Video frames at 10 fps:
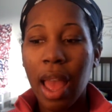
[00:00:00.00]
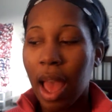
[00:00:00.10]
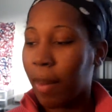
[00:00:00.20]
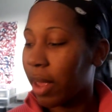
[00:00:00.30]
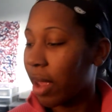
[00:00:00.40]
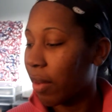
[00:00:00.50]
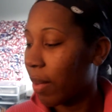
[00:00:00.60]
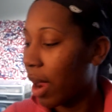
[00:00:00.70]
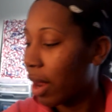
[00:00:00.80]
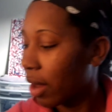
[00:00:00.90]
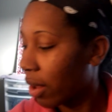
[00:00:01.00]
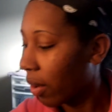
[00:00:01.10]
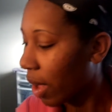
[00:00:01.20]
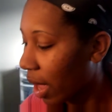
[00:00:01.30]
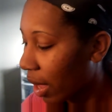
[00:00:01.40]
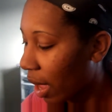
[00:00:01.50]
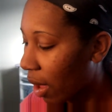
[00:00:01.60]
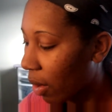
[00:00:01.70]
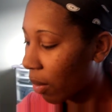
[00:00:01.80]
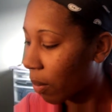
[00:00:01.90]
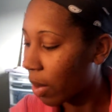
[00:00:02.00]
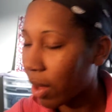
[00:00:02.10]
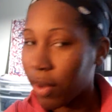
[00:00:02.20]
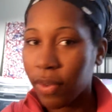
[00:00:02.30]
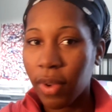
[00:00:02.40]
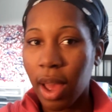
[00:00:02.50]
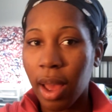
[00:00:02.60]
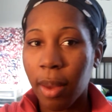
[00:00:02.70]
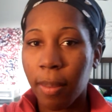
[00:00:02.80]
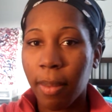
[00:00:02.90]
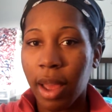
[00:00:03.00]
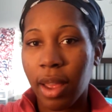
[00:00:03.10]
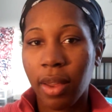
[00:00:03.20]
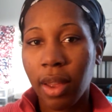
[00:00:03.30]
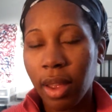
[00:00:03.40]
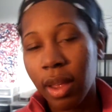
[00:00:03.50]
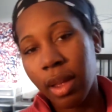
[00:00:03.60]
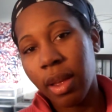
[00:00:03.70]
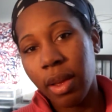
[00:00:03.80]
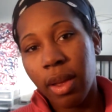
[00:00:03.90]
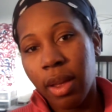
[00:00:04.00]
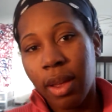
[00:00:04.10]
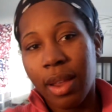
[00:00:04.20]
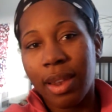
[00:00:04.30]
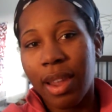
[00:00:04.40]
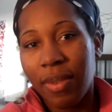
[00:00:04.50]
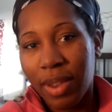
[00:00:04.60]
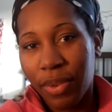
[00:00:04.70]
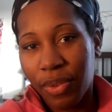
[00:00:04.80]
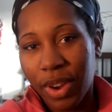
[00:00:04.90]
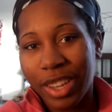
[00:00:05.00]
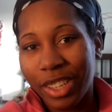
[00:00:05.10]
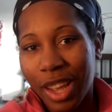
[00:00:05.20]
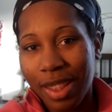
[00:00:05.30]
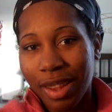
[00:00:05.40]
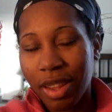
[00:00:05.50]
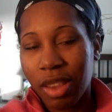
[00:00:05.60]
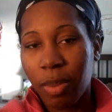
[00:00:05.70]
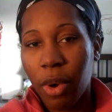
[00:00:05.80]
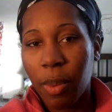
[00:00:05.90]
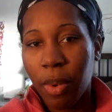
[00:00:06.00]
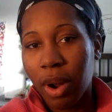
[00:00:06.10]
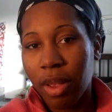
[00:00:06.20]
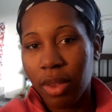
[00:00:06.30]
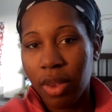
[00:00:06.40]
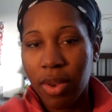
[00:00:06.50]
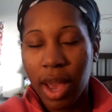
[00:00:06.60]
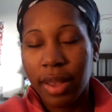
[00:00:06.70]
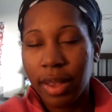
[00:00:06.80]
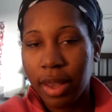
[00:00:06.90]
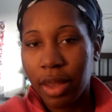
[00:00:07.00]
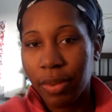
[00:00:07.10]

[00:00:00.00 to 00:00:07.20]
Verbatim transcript: I'm getting ready to go hang out with my lovely friend Jocelyn tomorrow morning, so you guys can see the